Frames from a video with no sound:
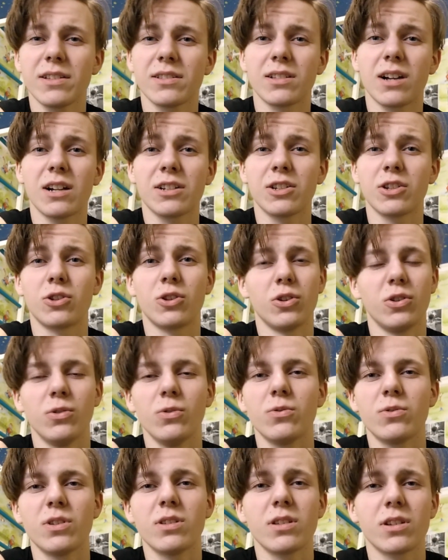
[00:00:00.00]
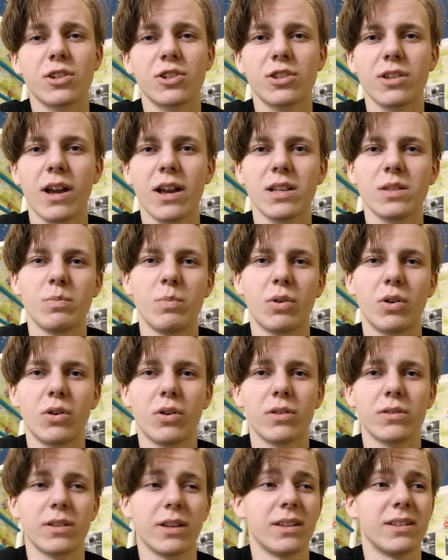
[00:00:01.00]
started to use this exercise
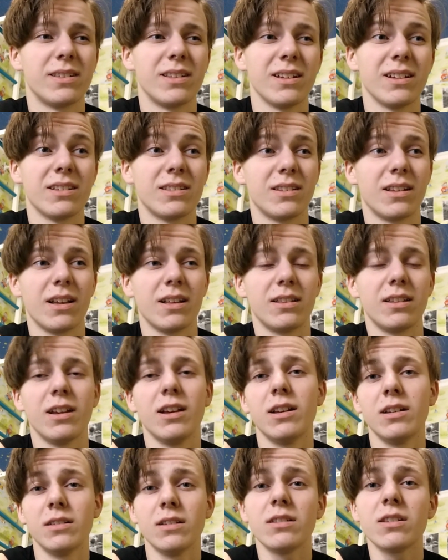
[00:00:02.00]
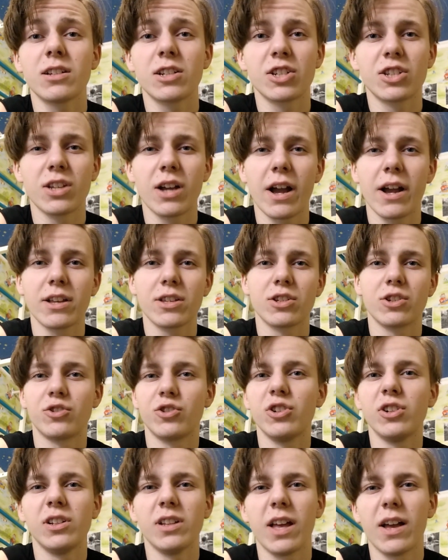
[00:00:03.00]
because I think that this exercise is
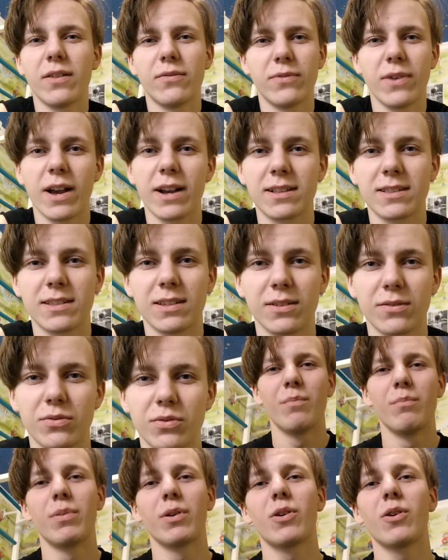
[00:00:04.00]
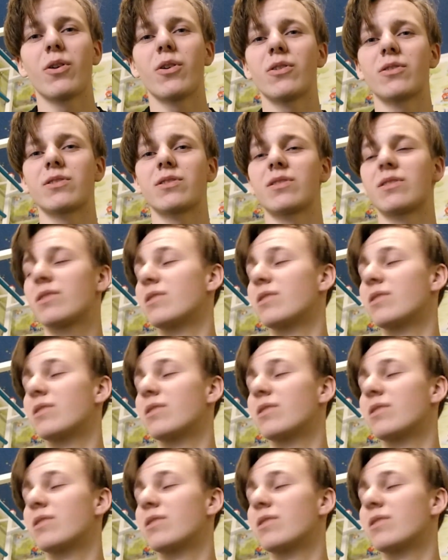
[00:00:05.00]
really effective, because